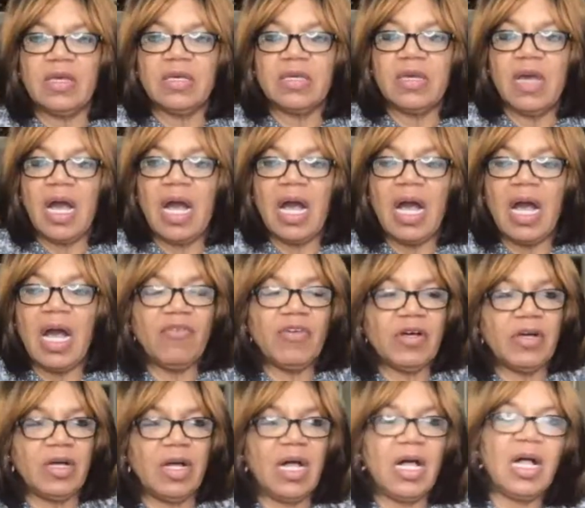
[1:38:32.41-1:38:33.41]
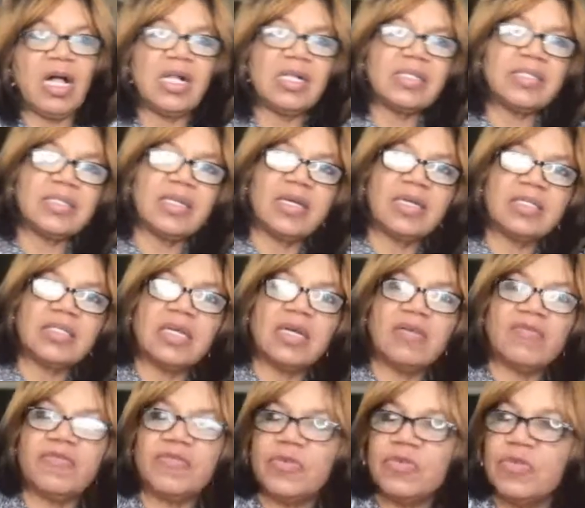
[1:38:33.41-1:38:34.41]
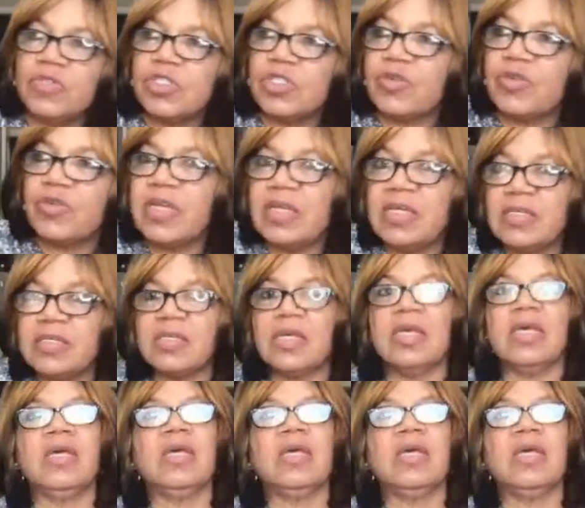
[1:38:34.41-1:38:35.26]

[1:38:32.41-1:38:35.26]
You have all sort of fruit trees.